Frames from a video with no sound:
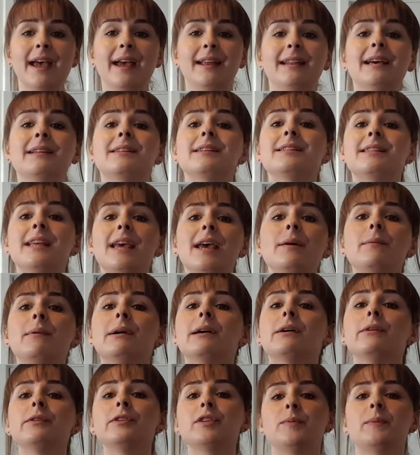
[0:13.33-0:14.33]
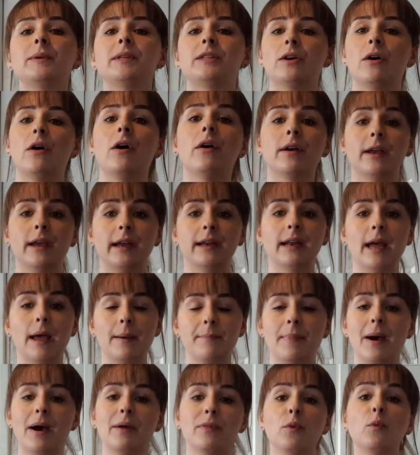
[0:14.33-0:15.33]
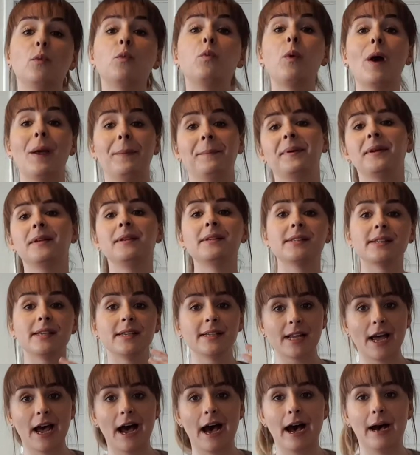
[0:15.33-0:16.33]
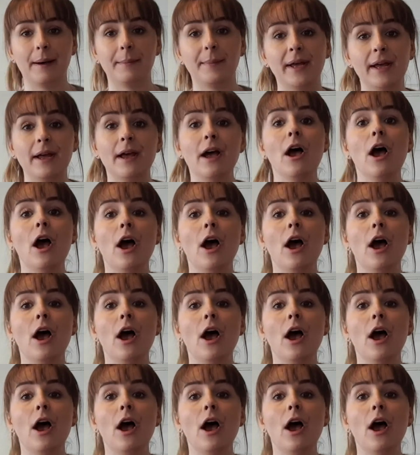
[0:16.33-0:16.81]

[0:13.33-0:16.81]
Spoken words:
Now today we're going to be talking about the weapons and armour